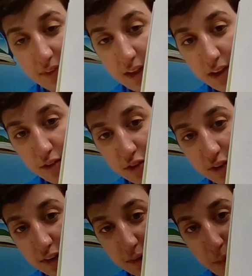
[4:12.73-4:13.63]
They are
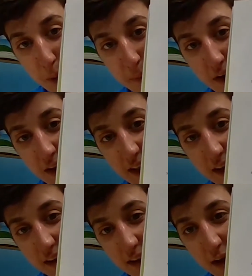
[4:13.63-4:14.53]
just popping out of
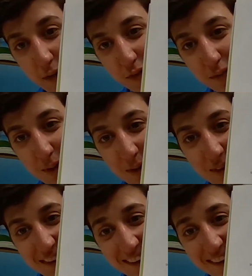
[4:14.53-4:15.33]
that cloud of smoke.